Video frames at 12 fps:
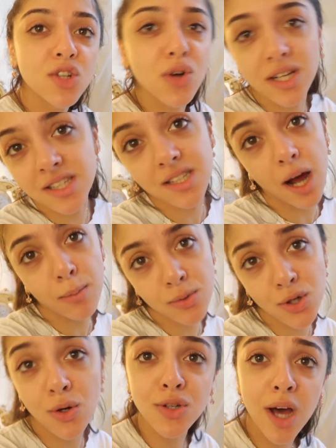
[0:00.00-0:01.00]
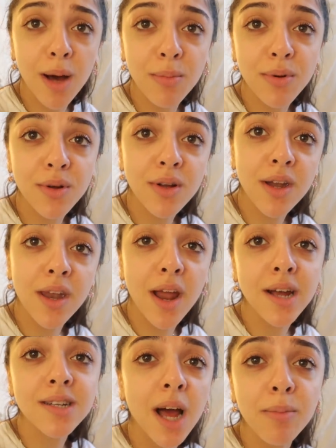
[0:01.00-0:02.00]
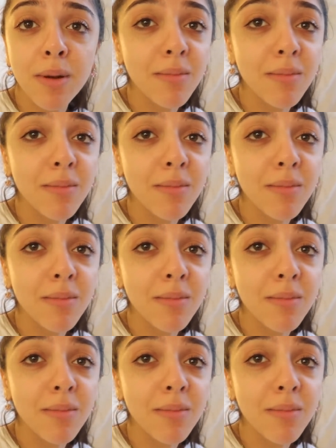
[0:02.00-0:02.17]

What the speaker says: dressed up, dolled up, nighttime